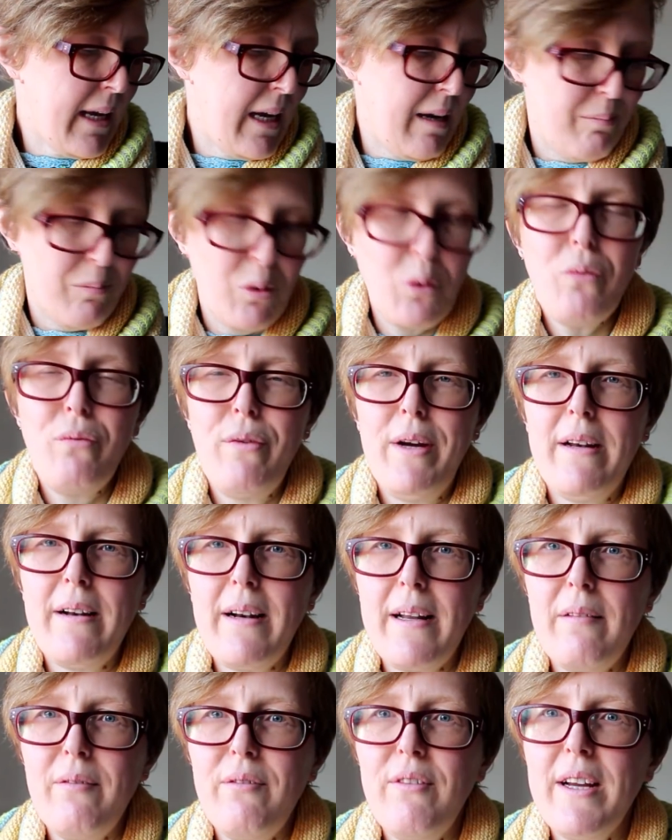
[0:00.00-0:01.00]
at more
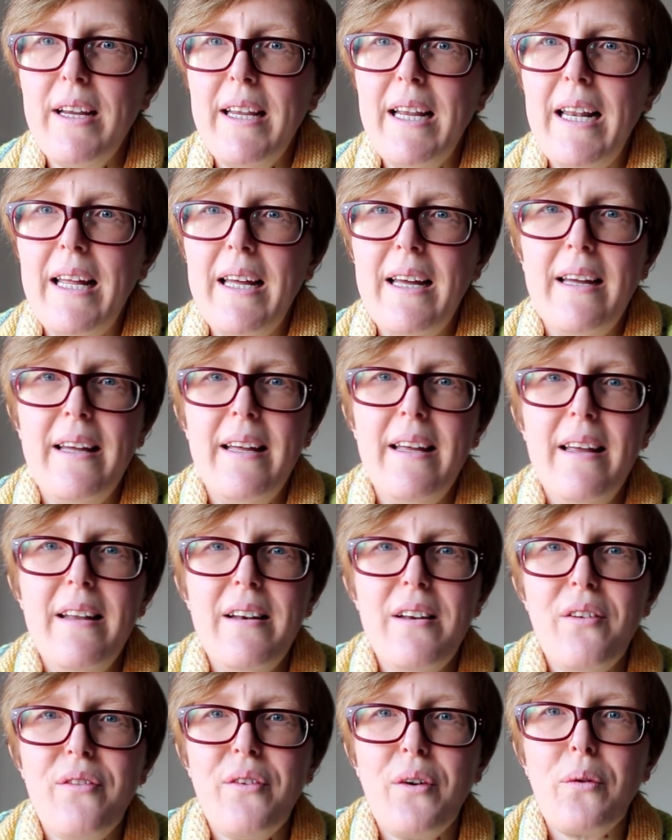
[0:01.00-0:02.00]
regular
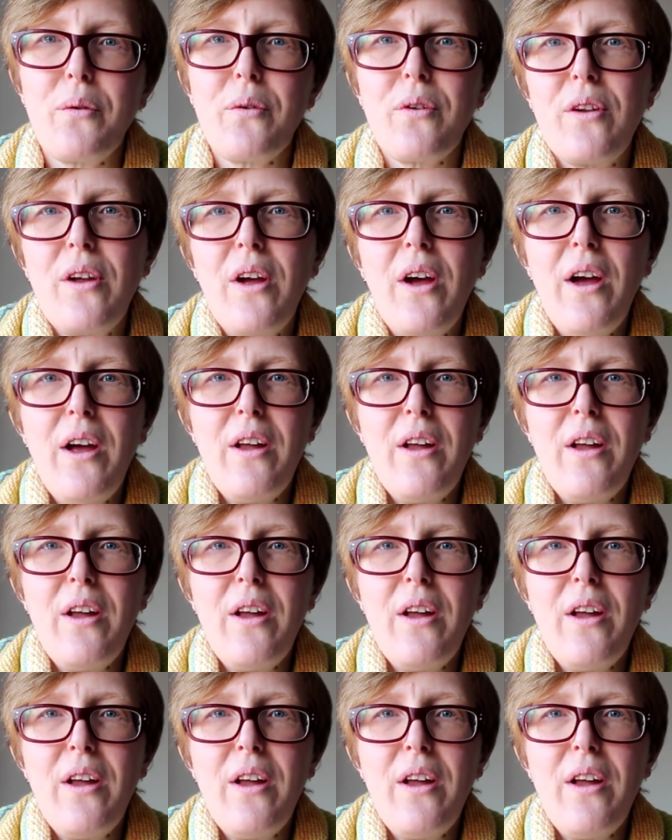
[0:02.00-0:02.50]
intervals.